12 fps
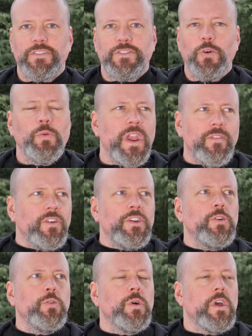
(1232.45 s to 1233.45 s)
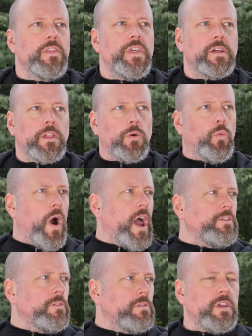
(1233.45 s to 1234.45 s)
So whenever you think, like,
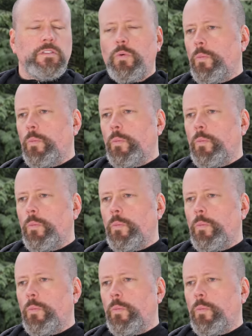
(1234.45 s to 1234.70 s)
why do this